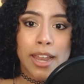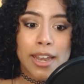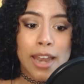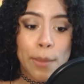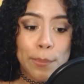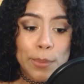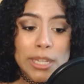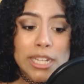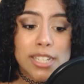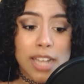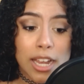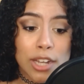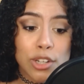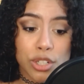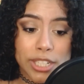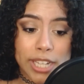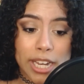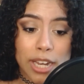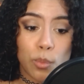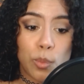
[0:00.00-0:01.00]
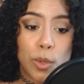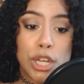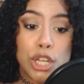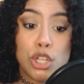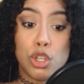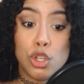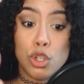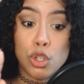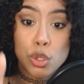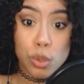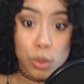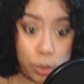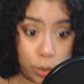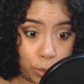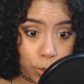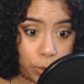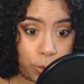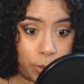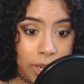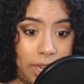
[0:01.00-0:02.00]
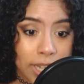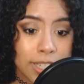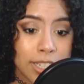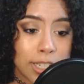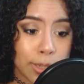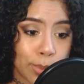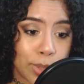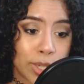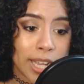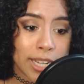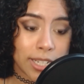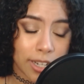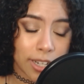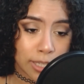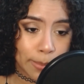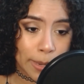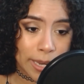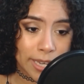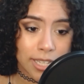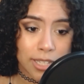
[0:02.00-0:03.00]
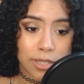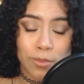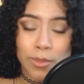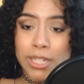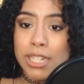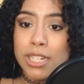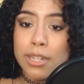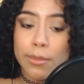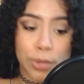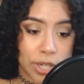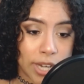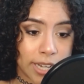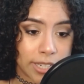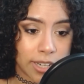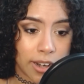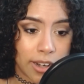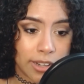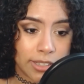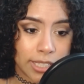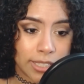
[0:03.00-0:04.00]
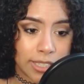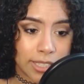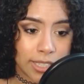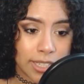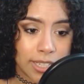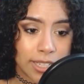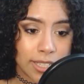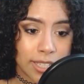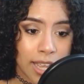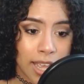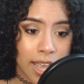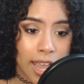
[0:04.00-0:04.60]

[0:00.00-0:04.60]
Now, please understand, we do need to protect our spaces. We need to protect our identities.